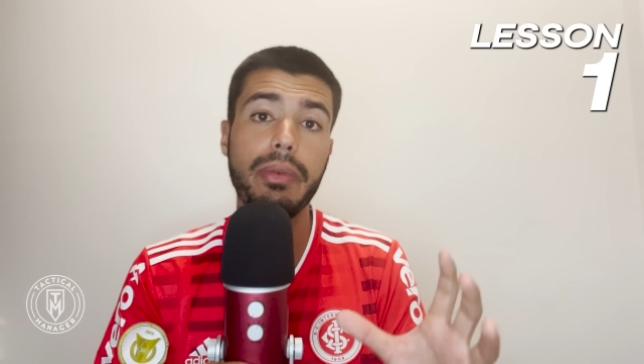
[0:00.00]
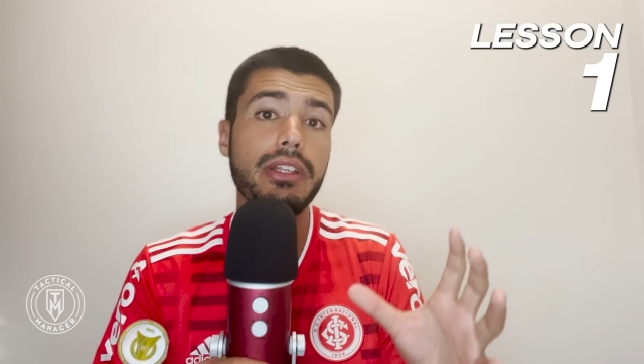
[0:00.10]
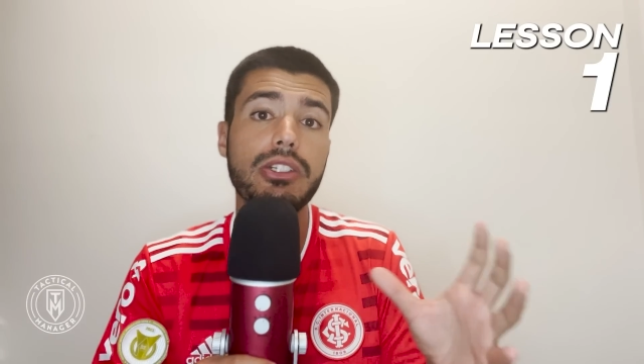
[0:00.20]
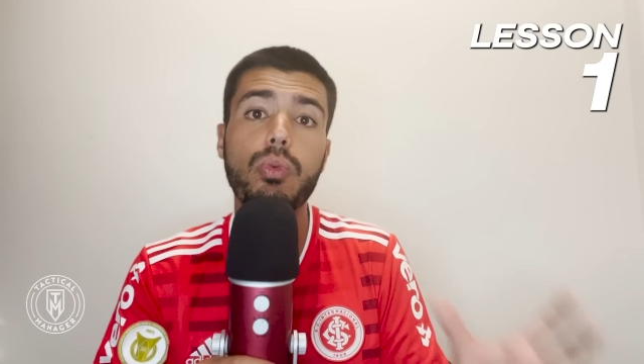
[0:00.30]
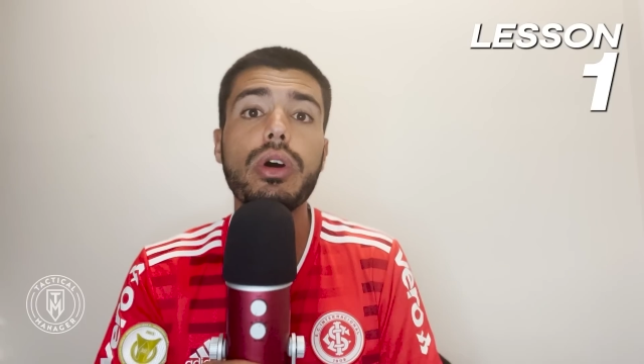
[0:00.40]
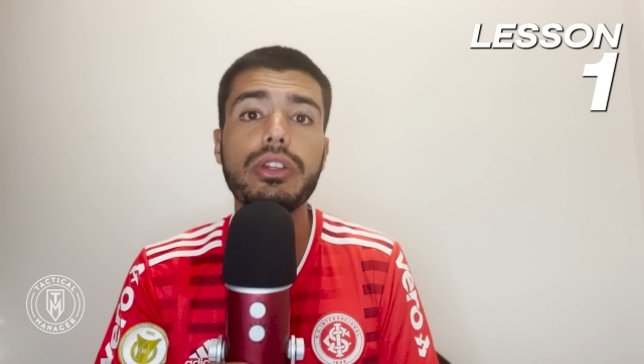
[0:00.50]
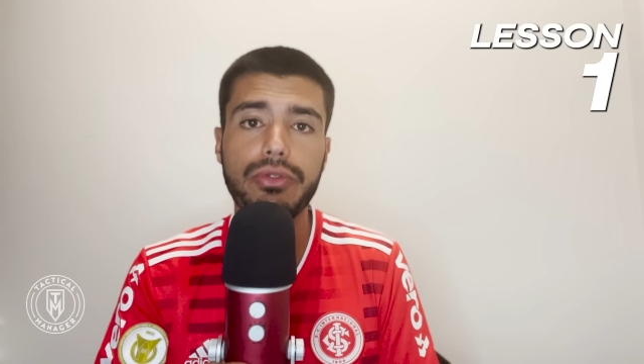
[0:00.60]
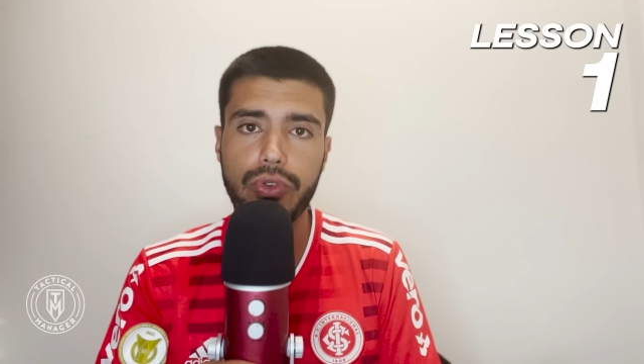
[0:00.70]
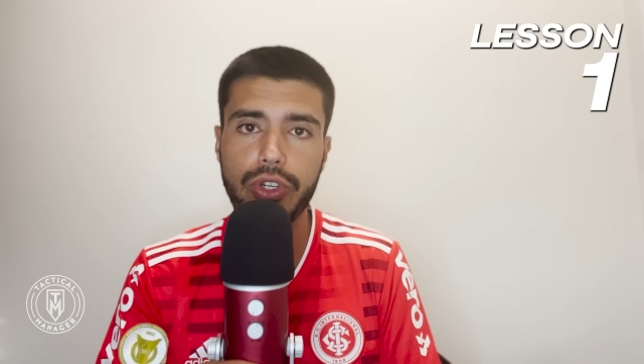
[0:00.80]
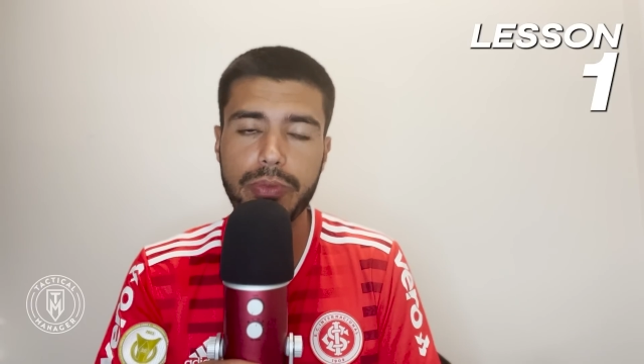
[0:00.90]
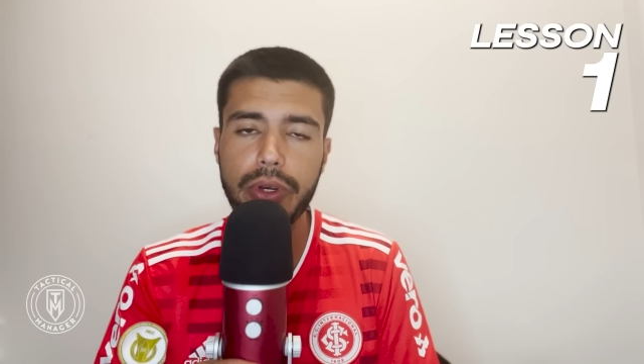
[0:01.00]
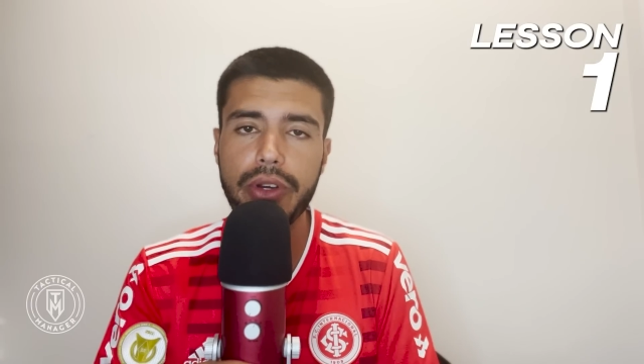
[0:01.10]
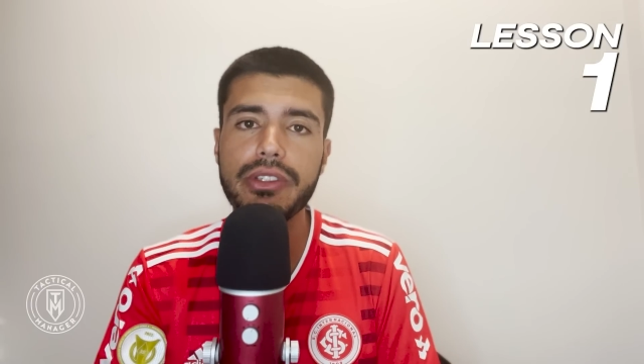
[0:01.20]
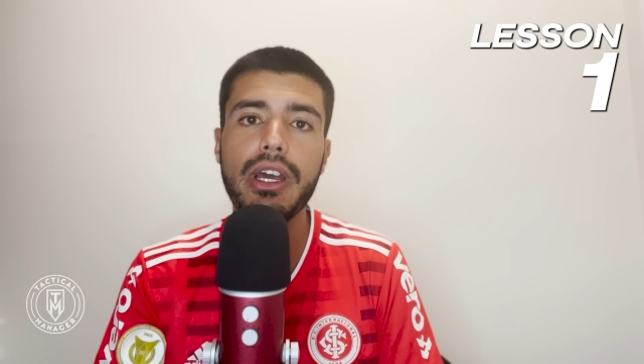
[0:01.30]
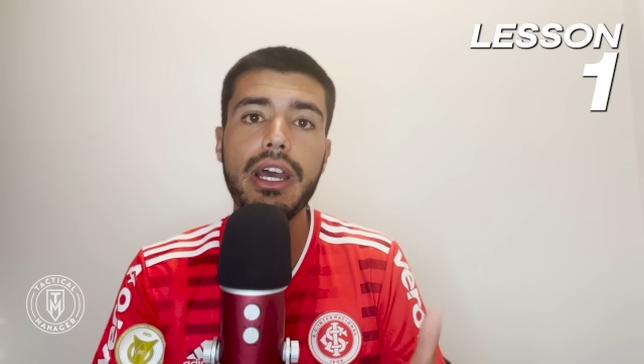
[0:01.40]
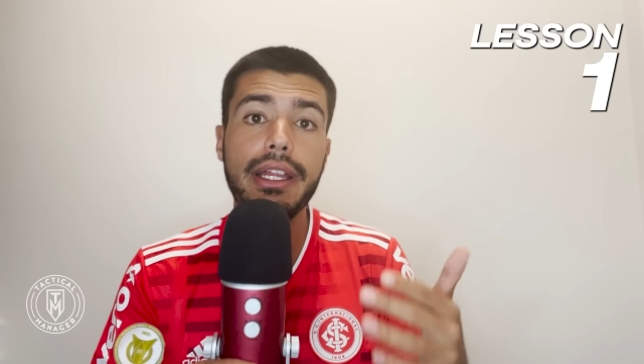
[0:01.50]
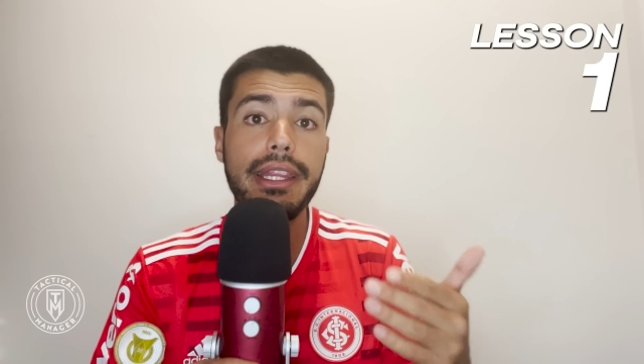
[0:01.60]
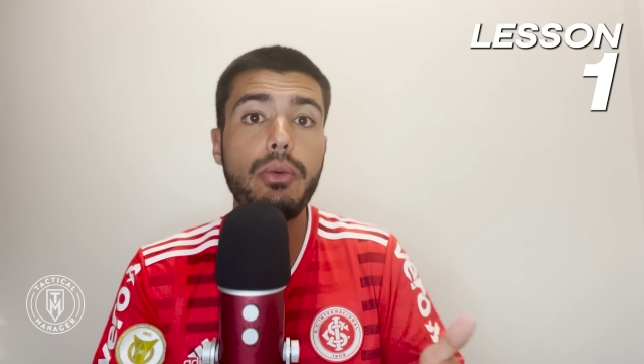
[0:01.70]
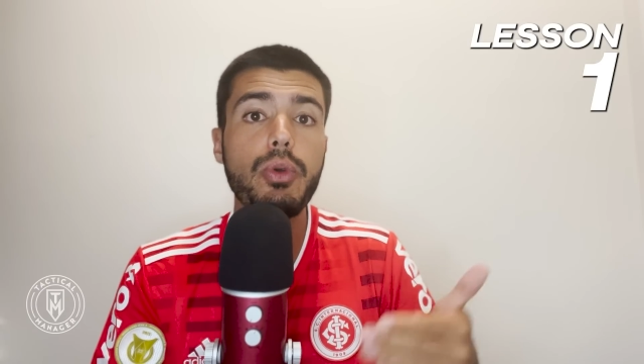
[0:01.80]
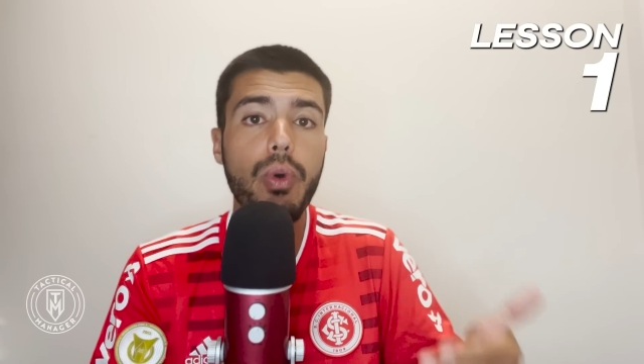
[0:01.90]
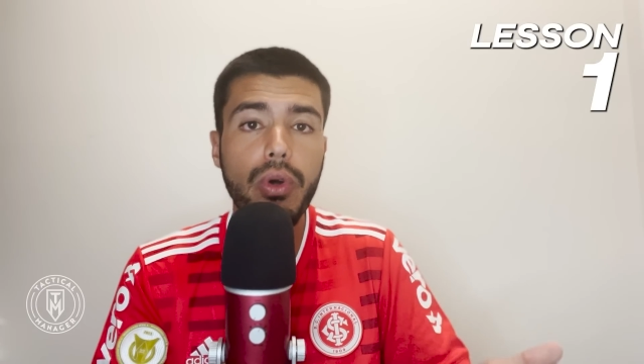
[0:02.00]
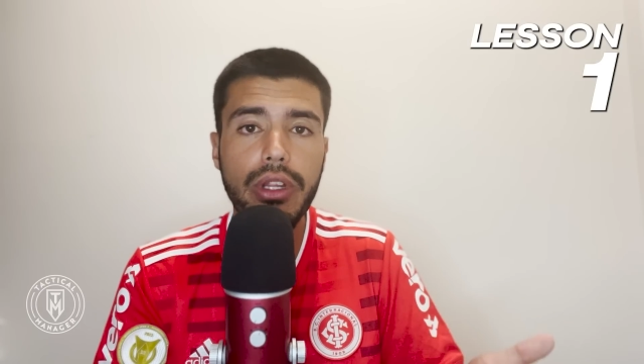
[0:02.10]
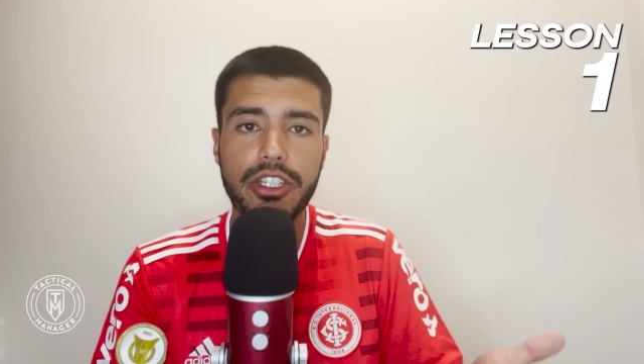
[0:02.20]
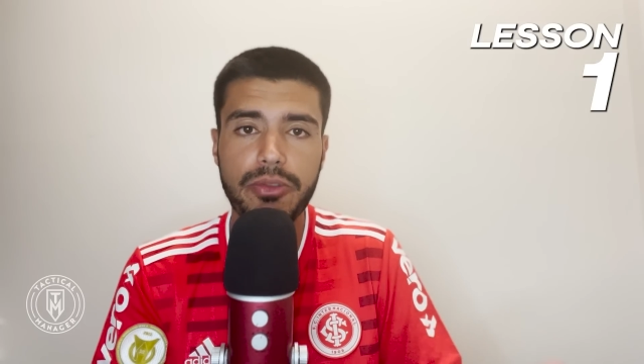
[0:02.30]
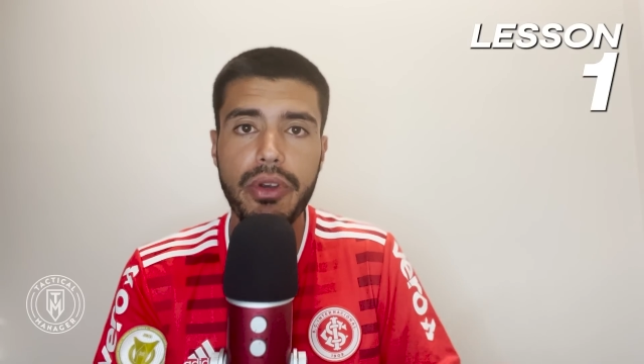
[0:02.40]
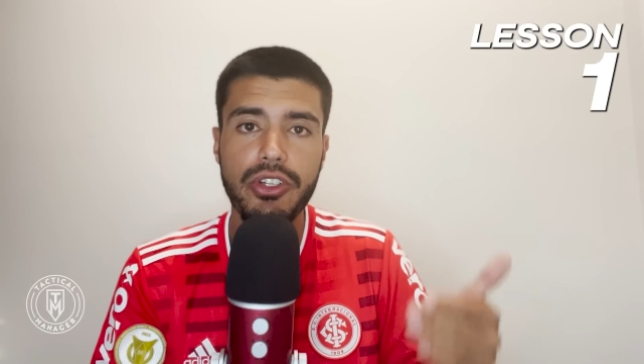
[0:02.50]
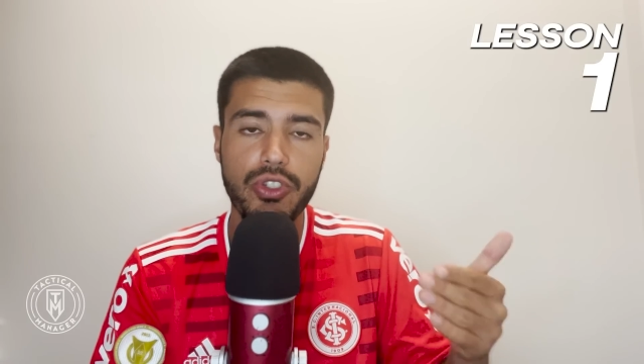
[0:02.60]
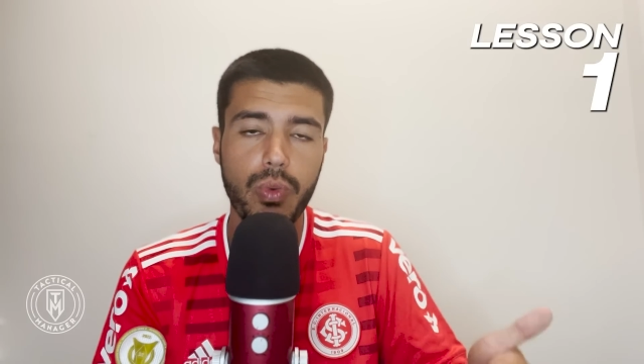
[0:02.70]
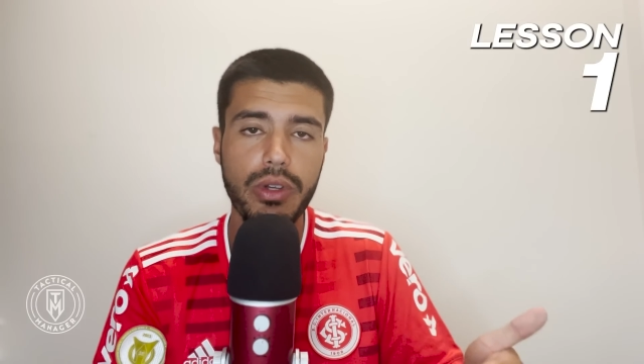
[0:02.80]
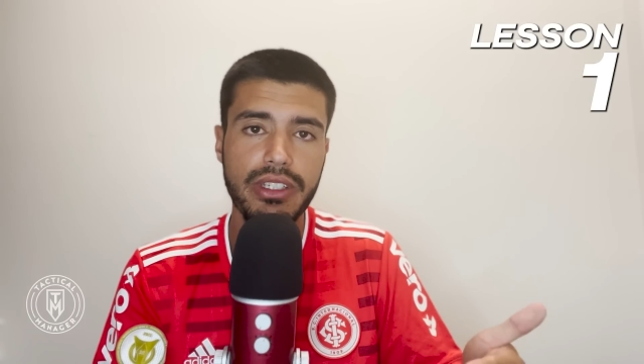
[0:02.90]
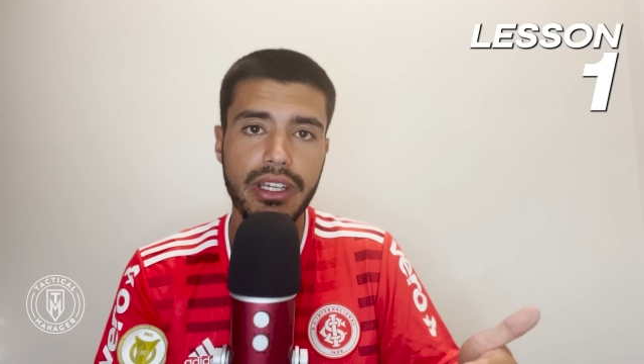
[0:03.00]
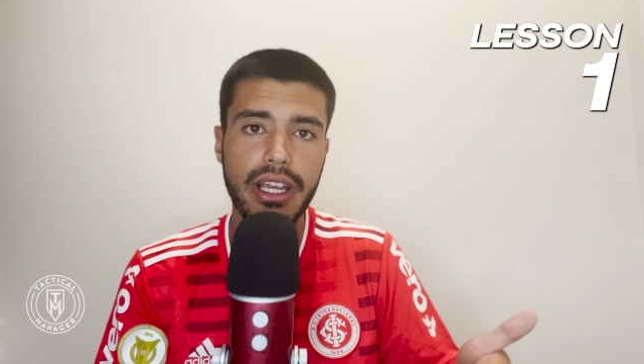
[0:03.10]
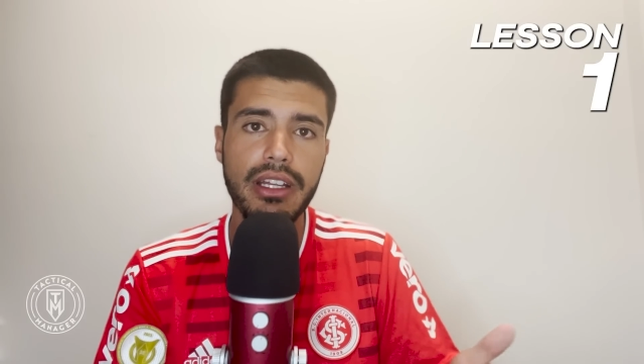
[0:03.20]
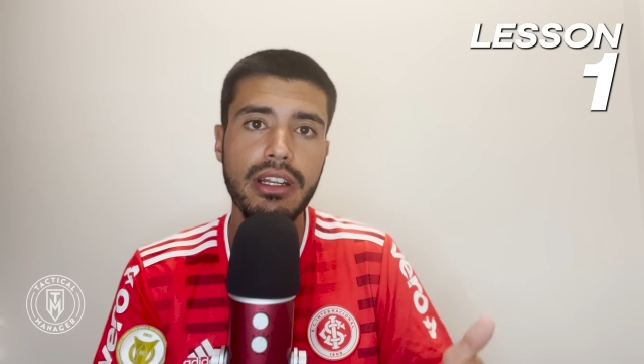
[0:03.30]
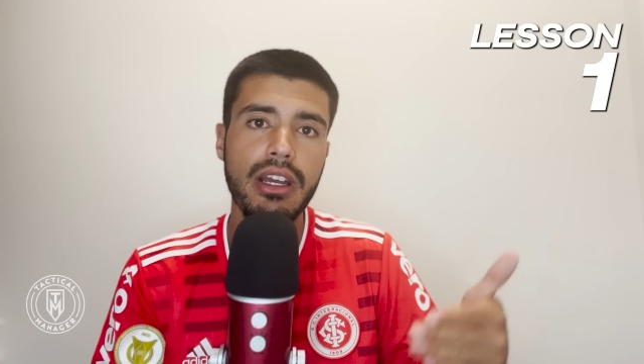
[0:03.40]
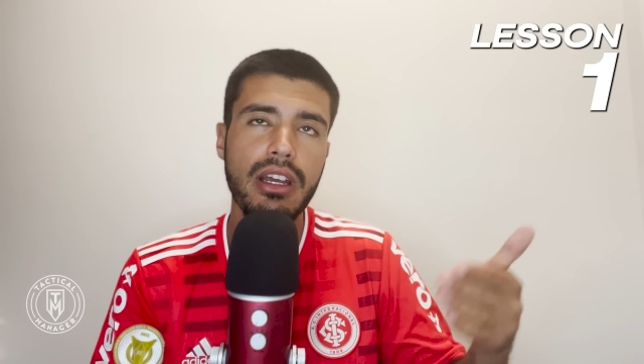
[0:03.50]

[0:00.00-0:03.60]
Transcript: and it's a wonderful experience that we will experience once again